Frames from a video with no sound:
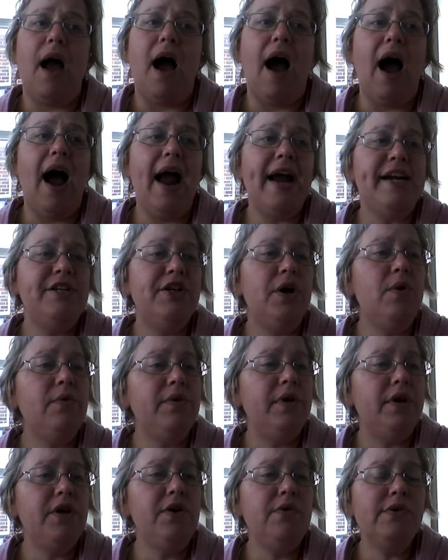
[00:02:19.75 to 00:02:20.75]
I
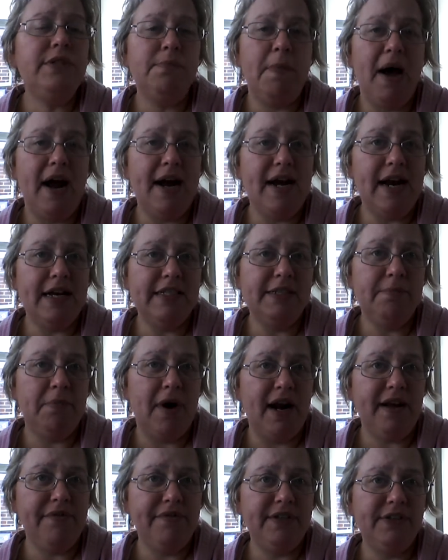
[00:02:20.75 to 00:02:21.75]
don't use mine as a
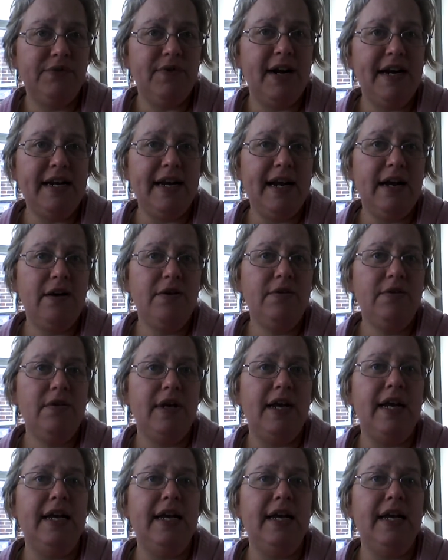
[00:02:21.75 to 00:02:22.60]
breakfast right now.